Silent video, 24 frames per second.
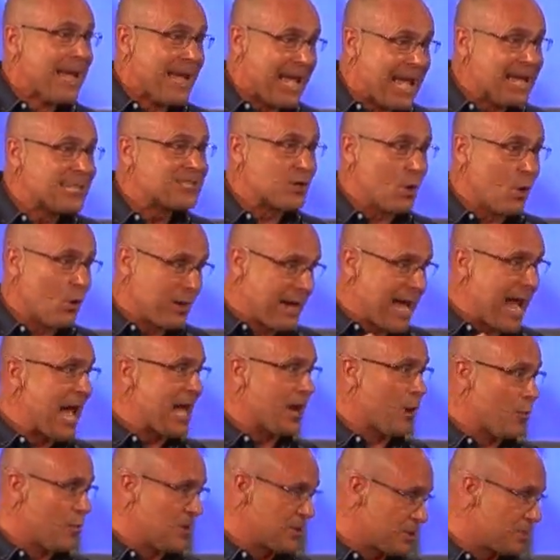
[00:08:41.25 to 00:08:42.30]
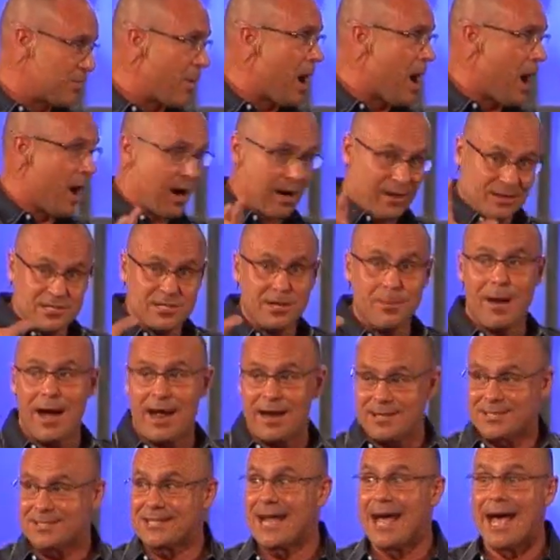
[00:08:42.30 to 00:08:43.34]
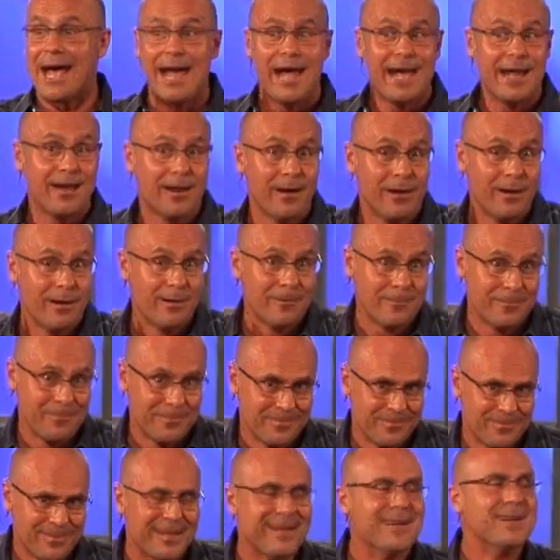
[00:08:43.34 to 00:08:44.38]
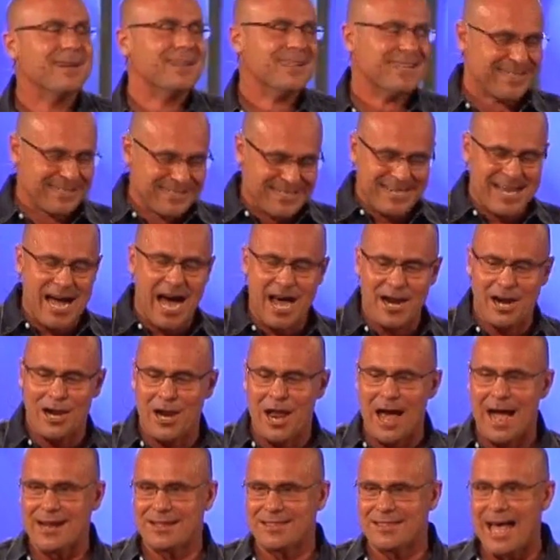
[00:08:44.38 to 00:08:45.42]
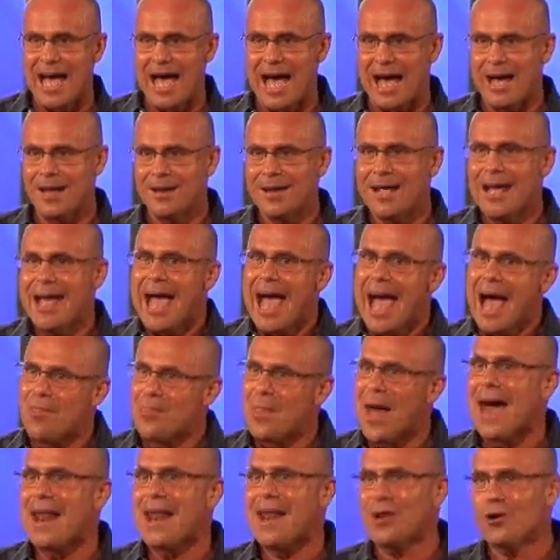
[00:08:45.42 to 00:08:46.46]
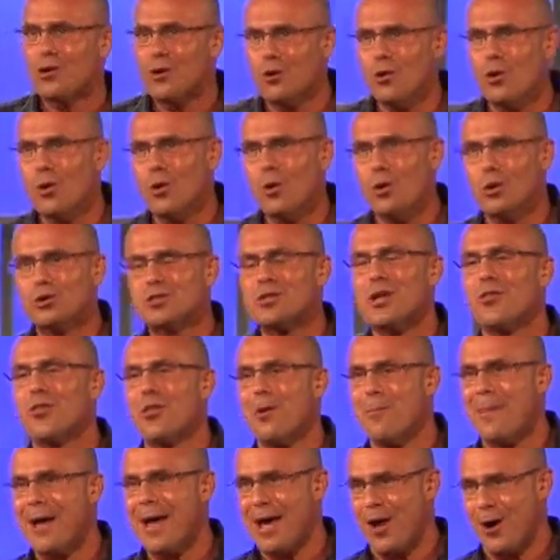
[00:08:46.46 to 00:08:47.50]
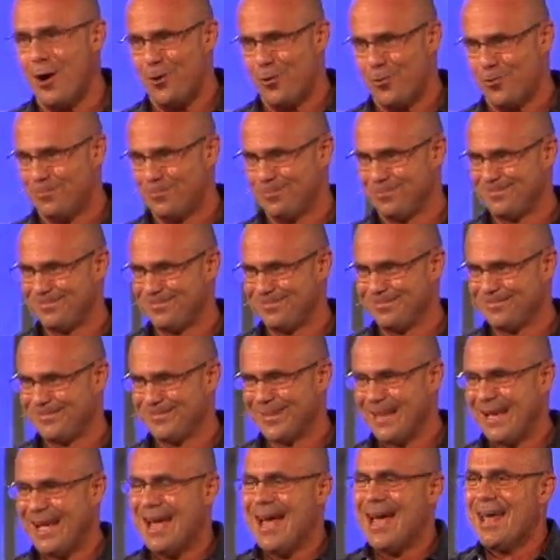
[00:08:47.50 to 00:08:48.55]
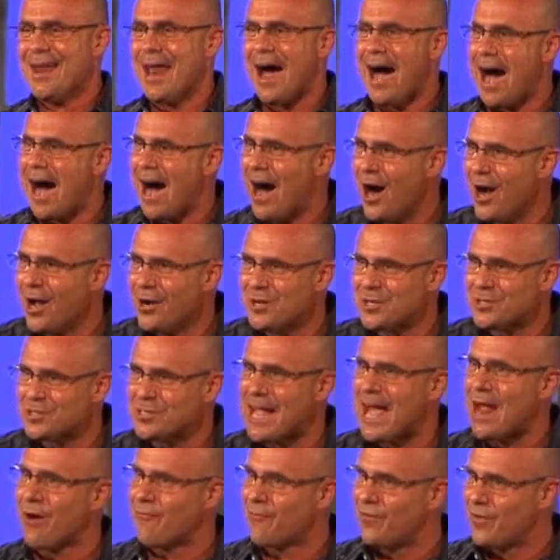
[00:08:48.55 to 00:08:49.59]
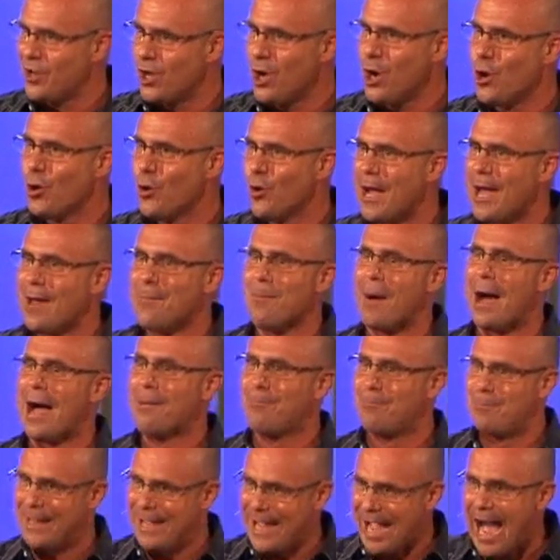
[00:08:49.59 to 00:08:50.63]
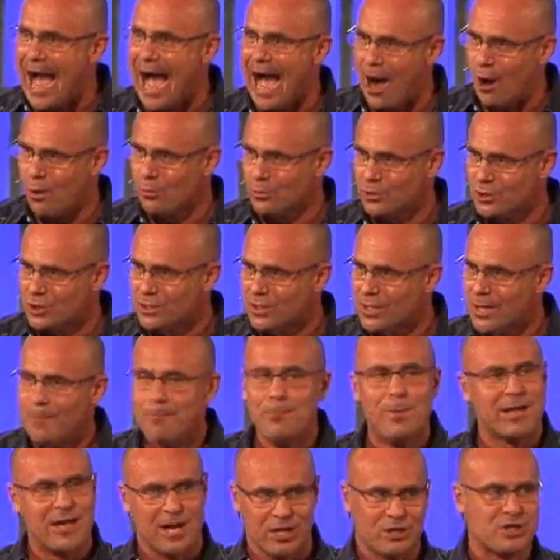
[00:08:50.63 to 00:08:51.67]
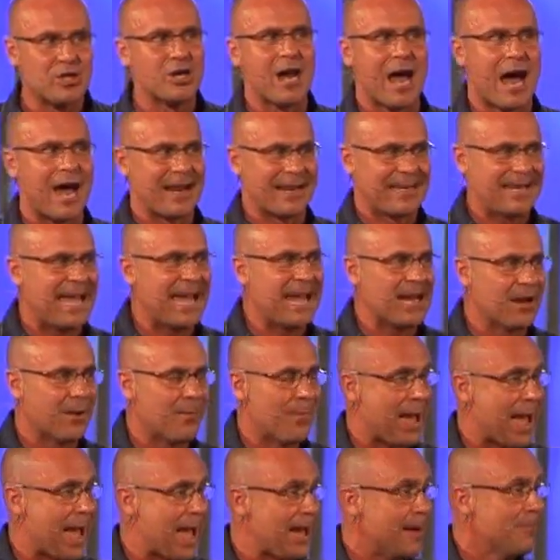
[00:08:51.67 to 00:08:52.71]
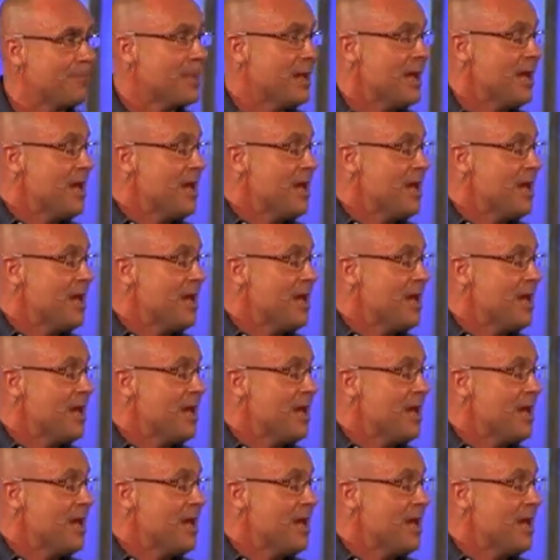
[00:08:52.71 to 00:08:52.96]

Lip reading: It's okay to respond. Somebody say, kind of like that. And that includes the male. Now, I understand for you, it might be ouch because you're not a kingdom man.